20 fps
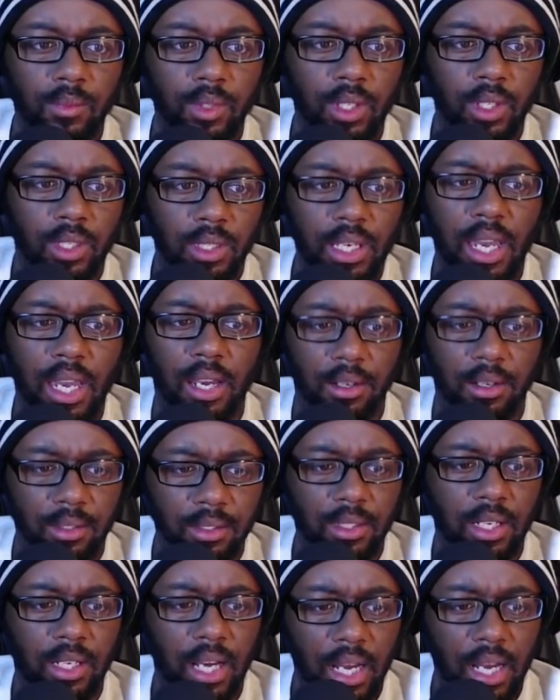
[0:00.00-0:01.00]
Yeah,
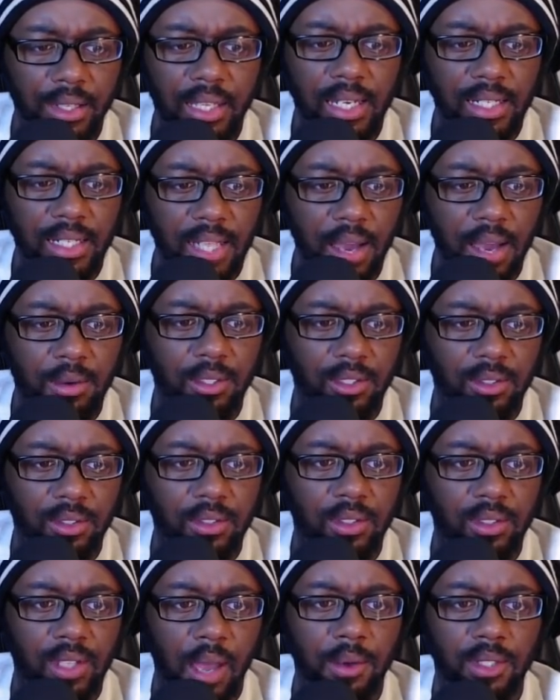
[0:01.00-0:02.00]
I think that was
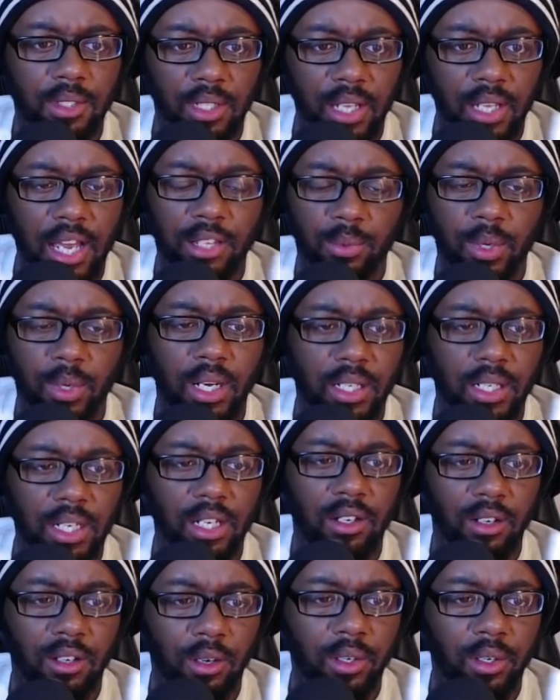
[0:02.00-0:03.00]
the last one I
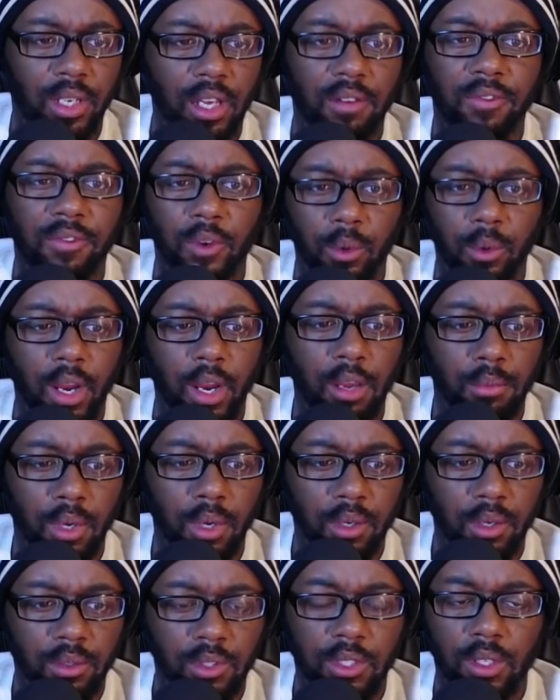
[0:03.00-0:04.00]
needed on him for
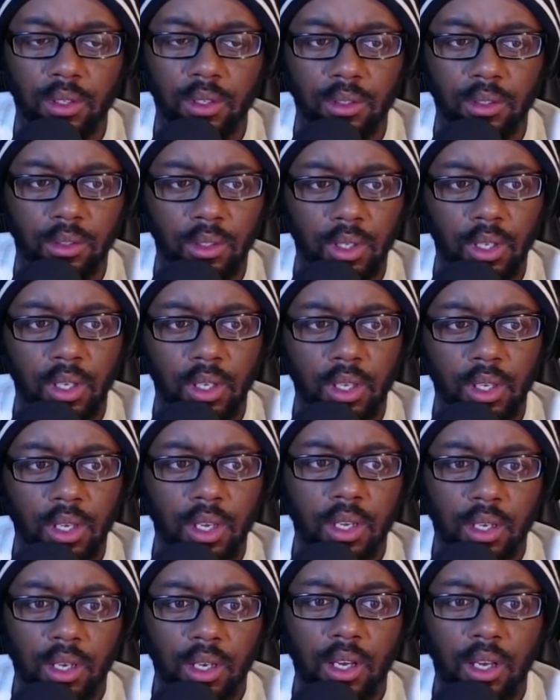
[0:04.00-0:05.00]
Rainbow. So,
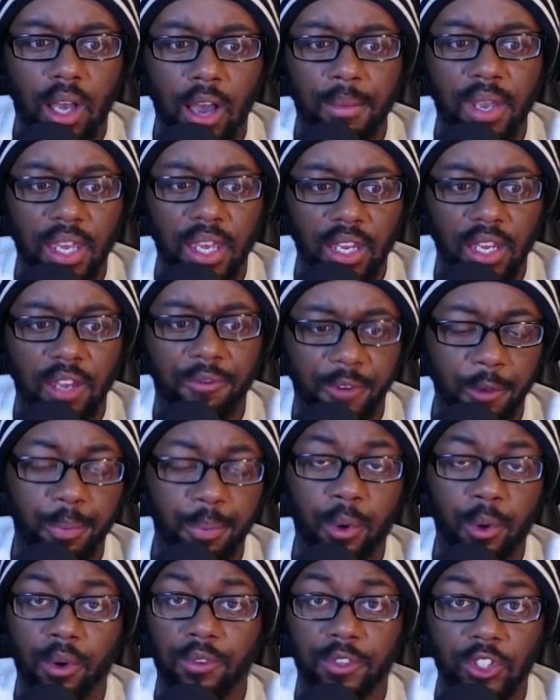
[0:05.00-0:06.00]
I mean, if we
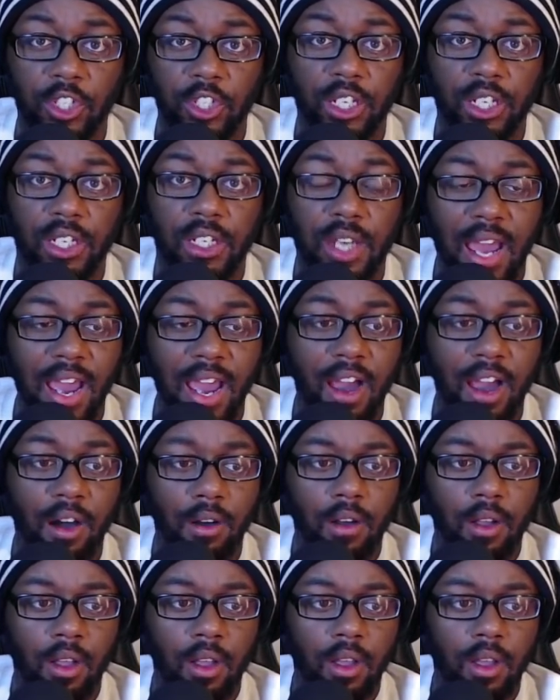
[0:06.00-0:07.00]
pull Vegeta now,
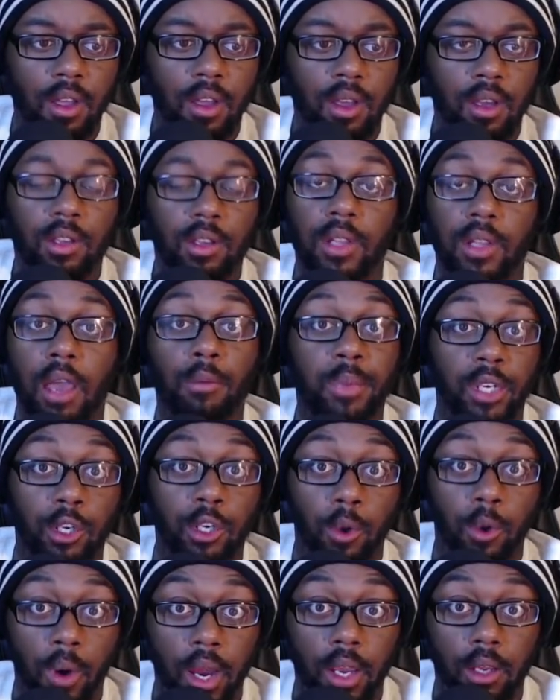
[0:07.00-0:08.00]
that'd be
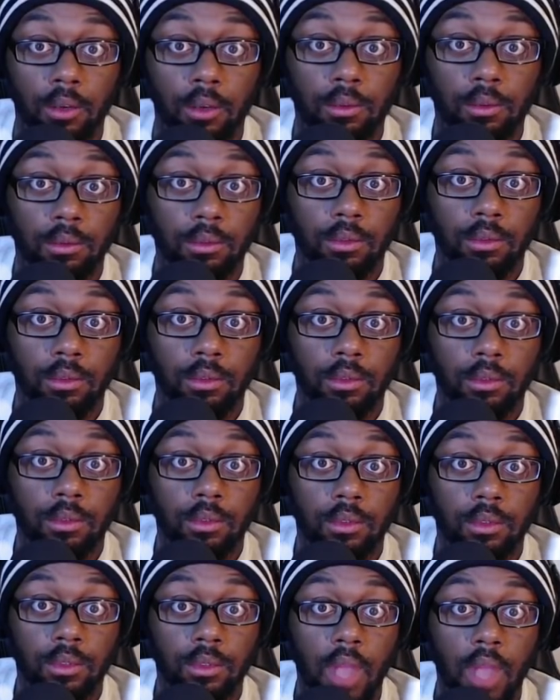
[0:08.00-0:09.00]
great.
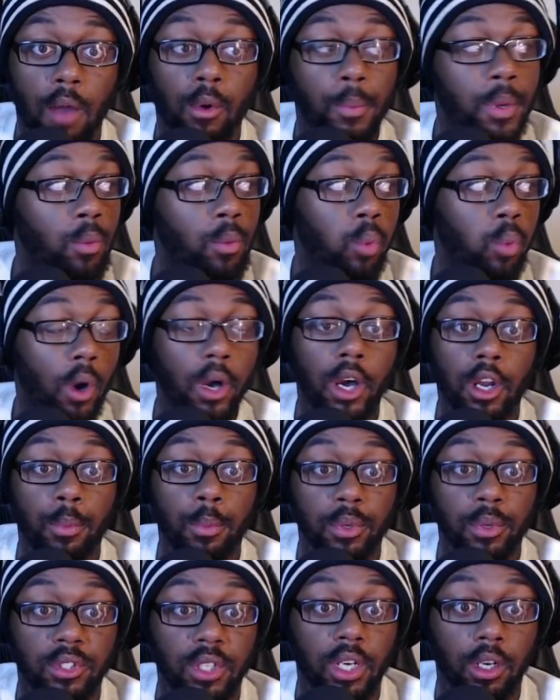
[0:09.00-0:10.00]
That would be
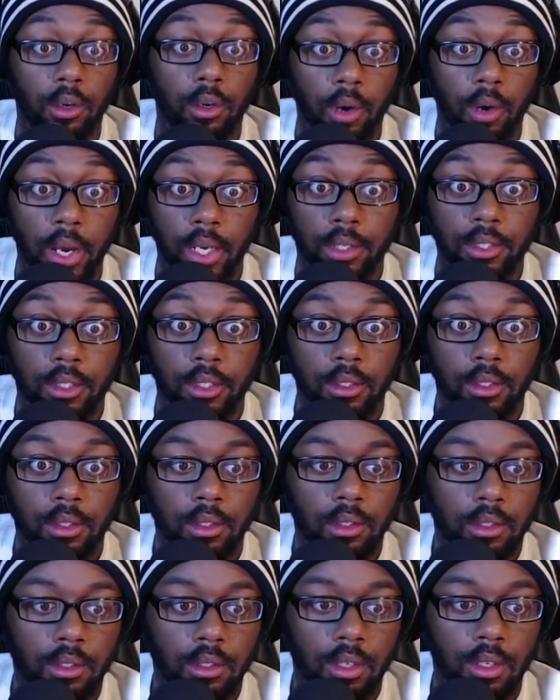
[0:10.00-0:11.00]
100% great.
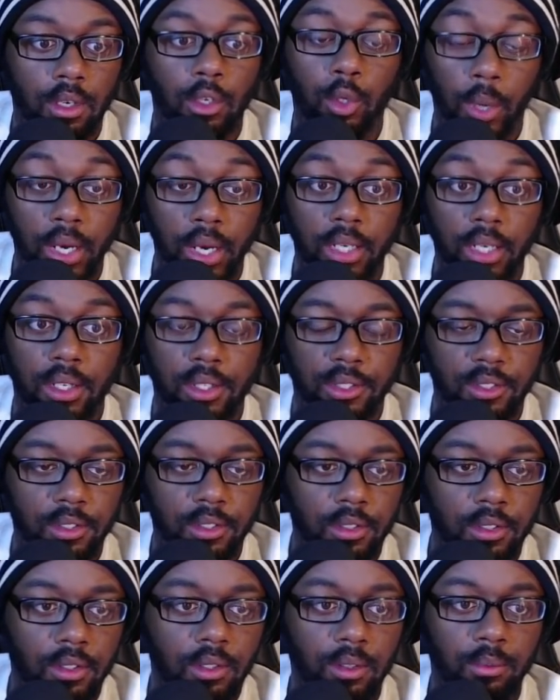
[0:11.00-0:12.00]

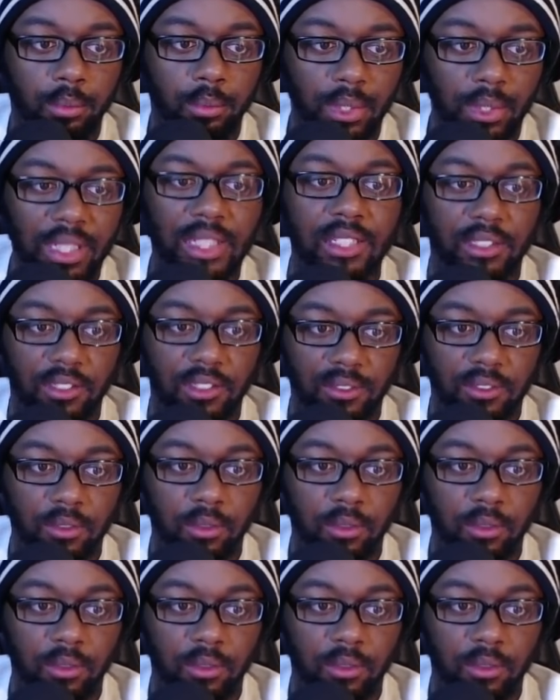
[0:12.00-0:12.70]
Greatness, please.